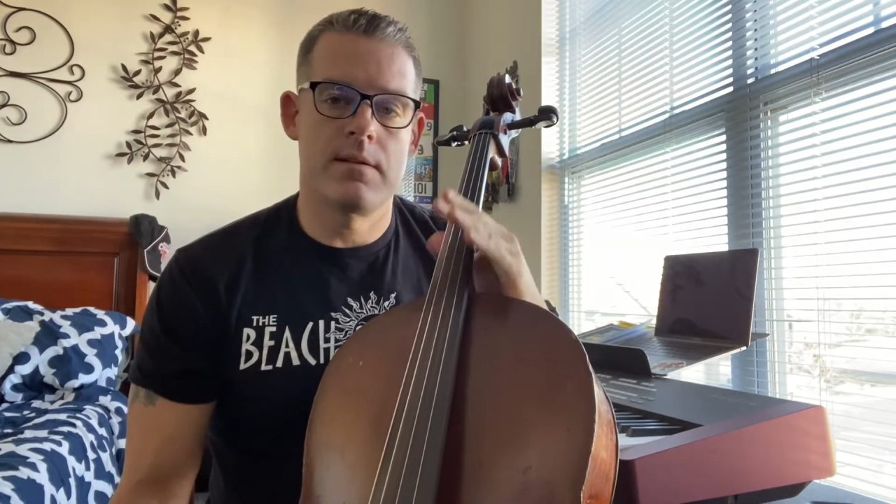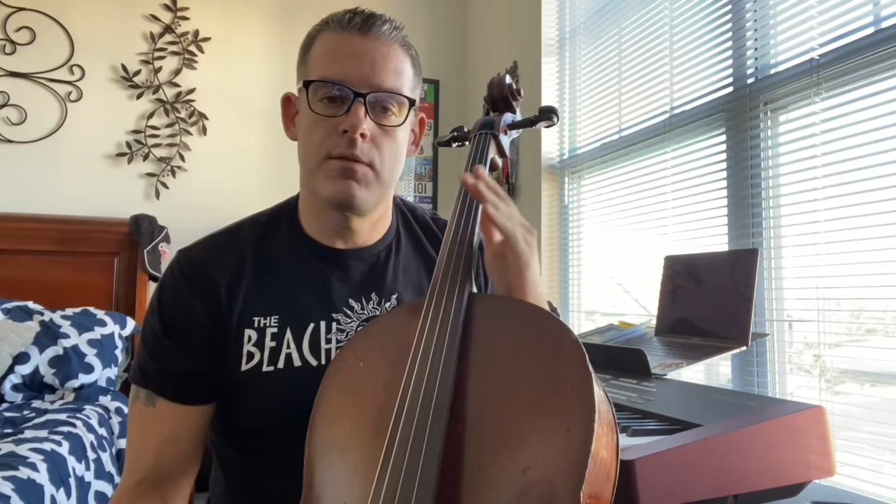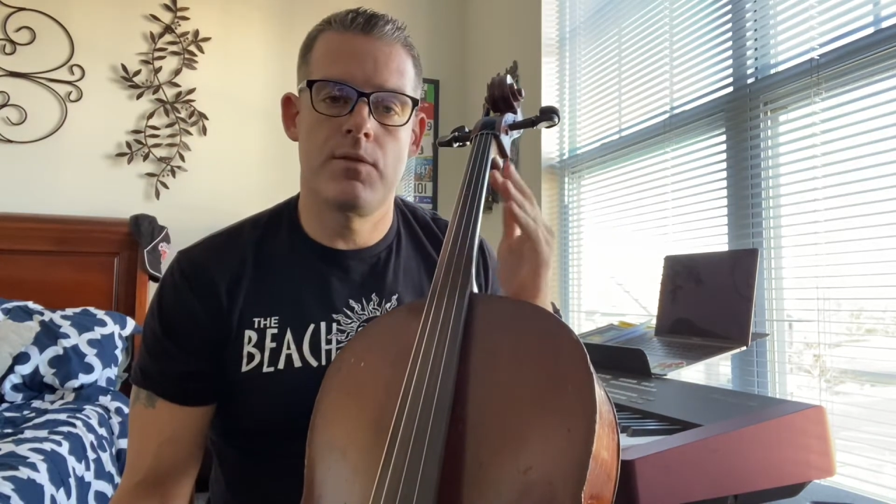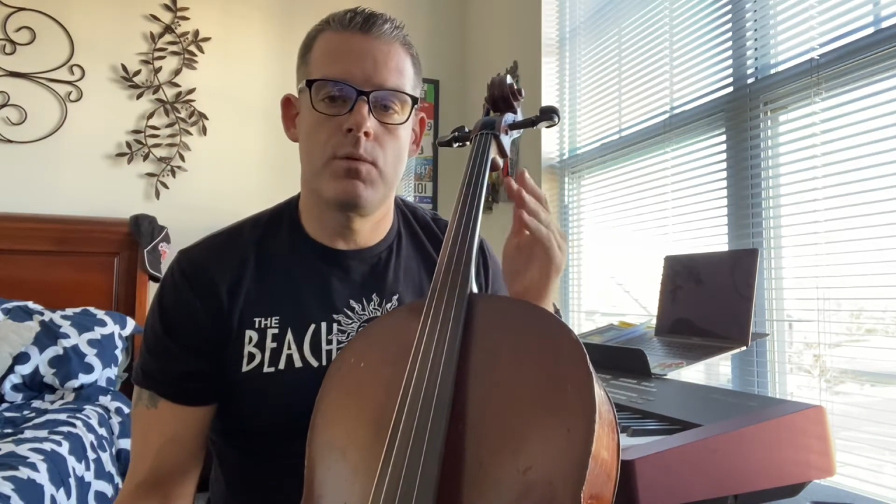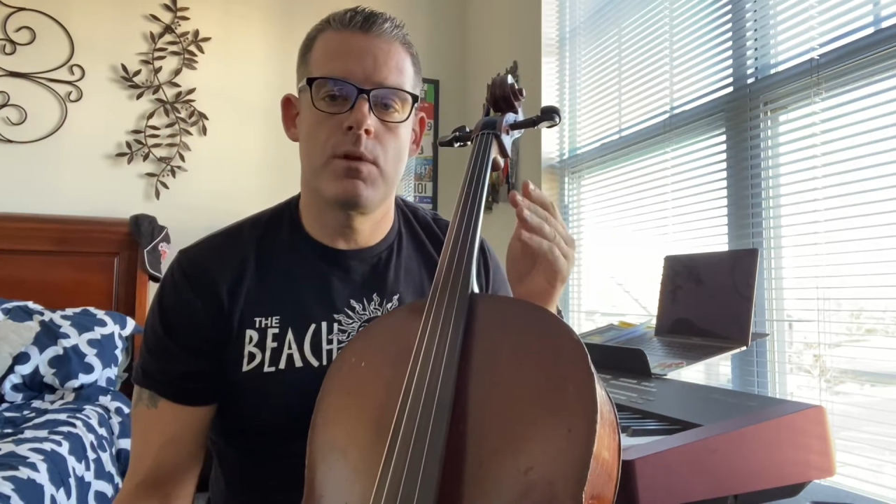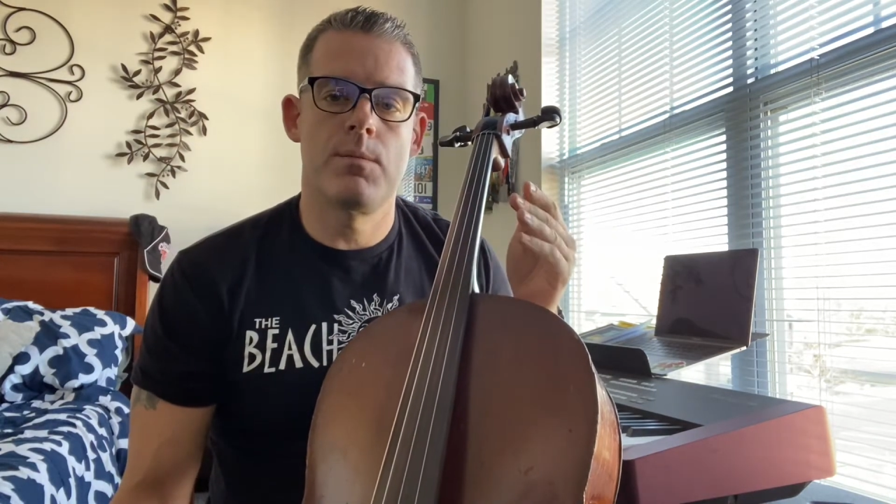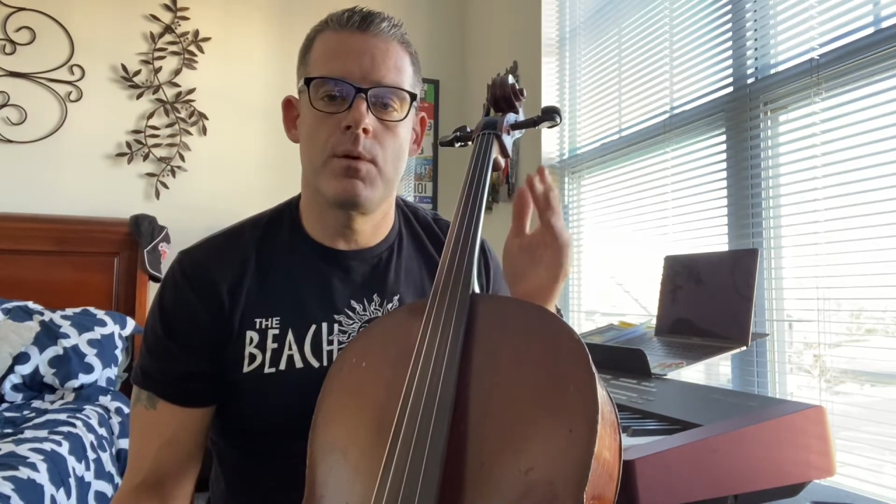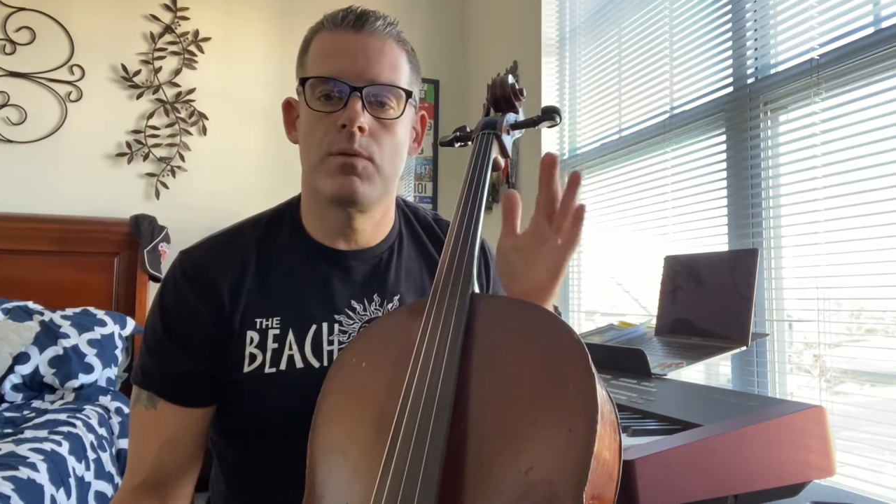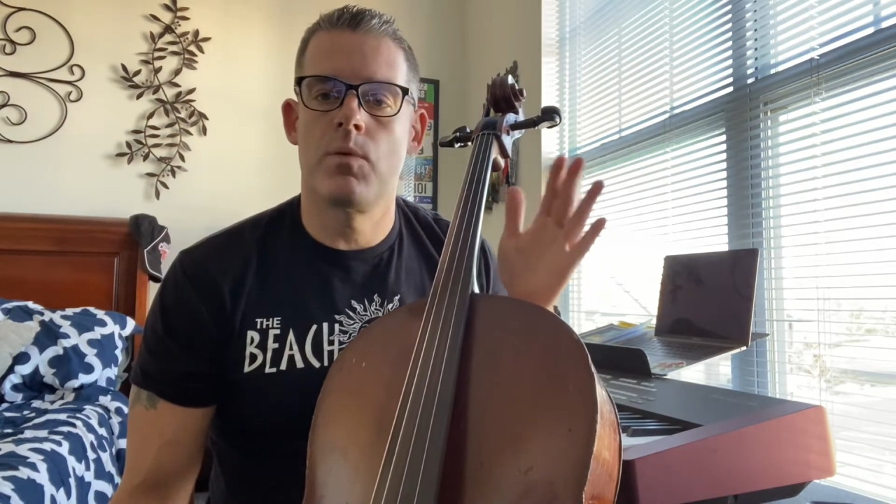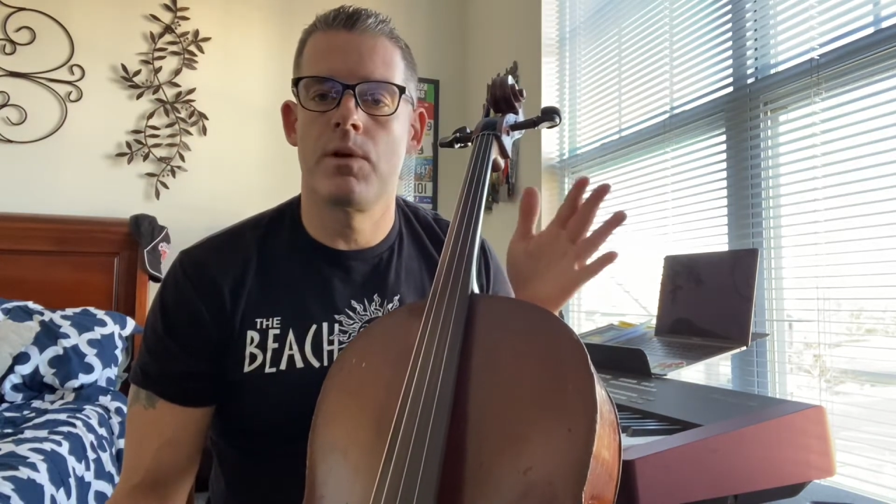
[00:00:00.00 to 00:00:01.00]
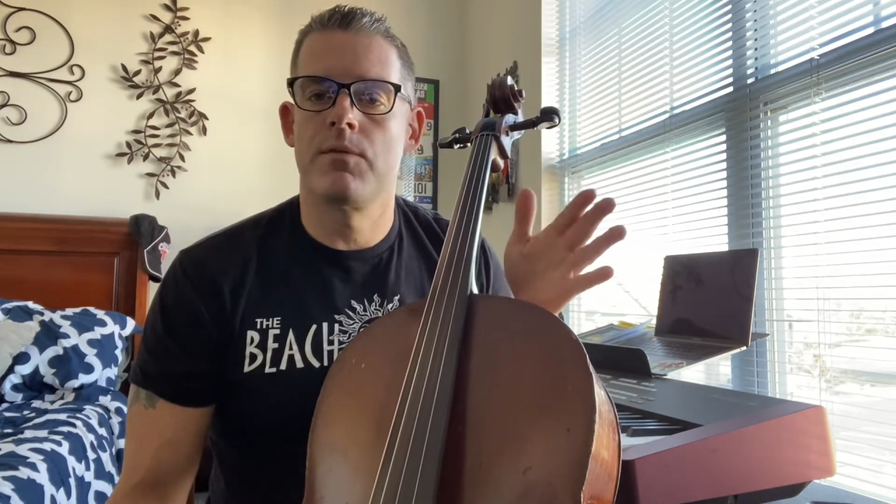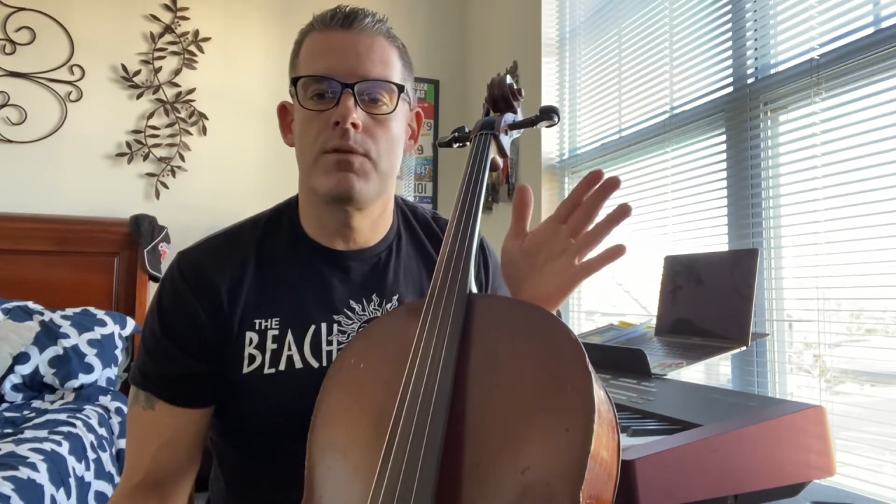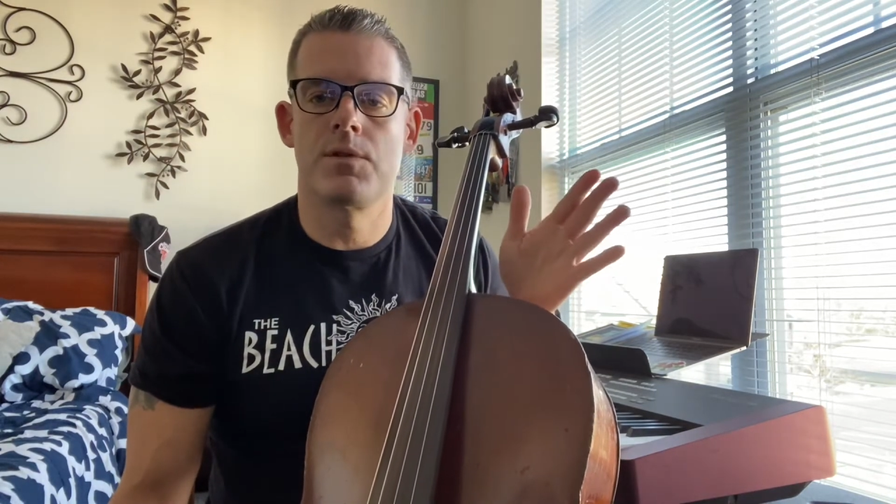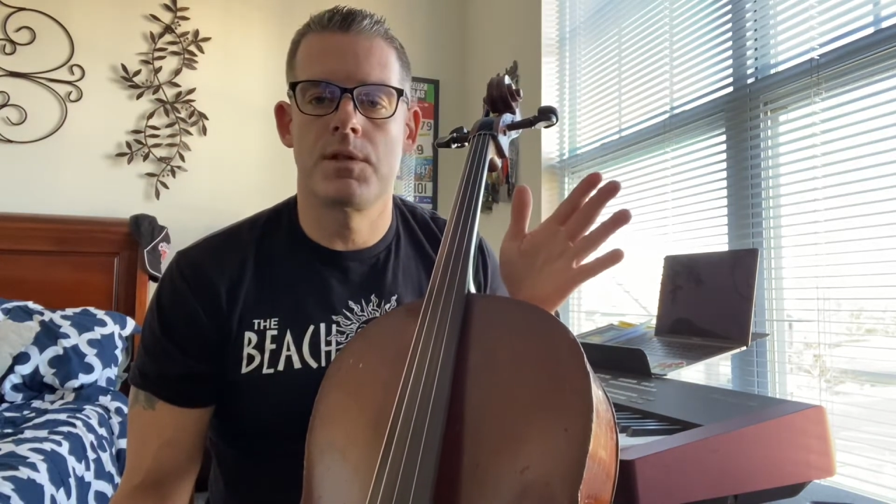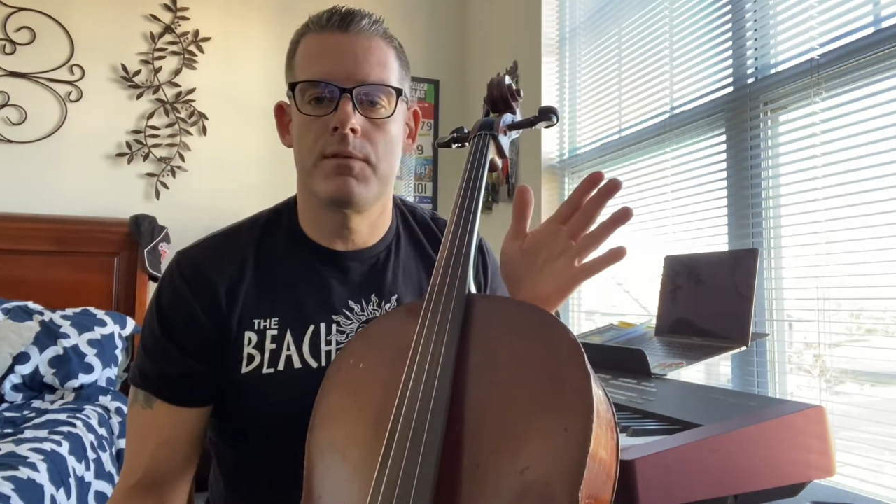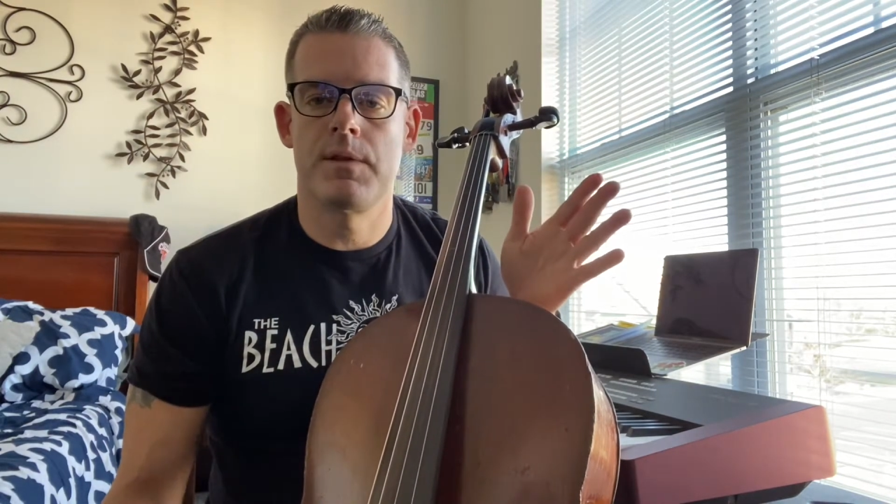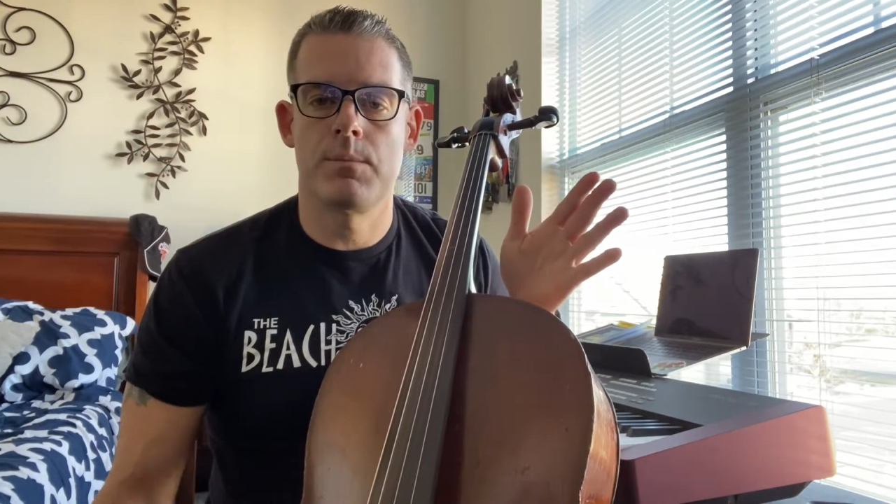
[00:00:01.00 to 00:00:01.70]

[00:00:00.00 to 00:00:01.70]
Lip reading: If you were the most wonderful shifting